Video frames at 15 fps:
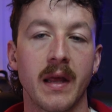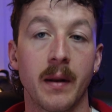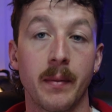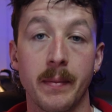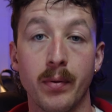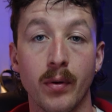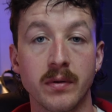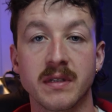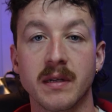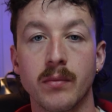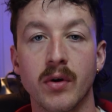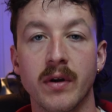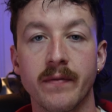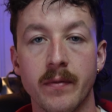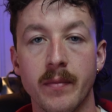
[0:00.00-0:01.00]
I'll be posting
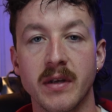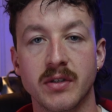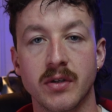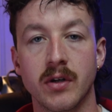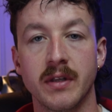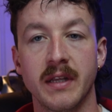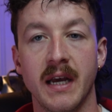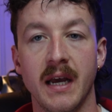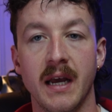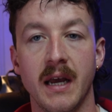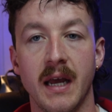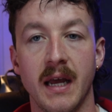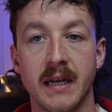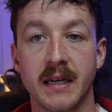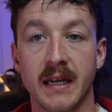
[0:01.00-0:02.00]
more information on that.
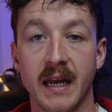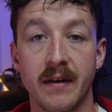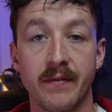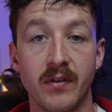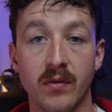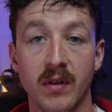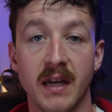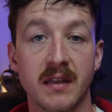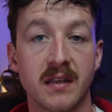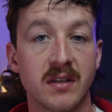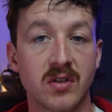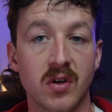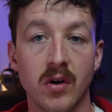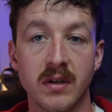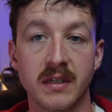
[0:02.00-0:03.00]
And again, if you like this
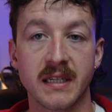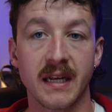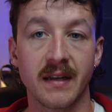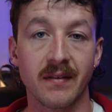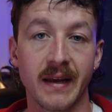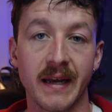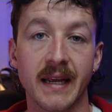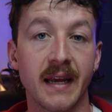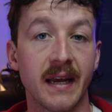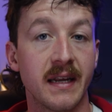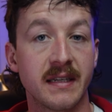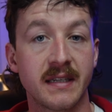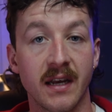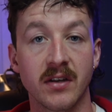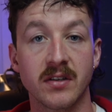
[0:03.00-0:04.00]
content, like it,
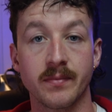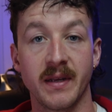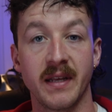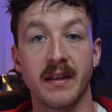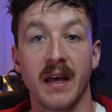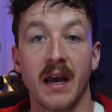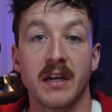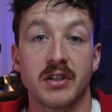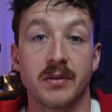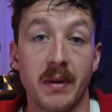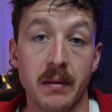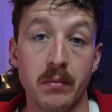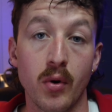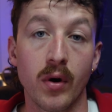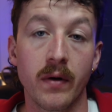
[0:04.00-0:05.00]
it tells me that I should make
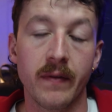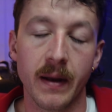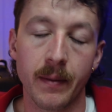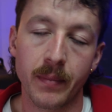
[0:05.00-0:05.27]
more of it.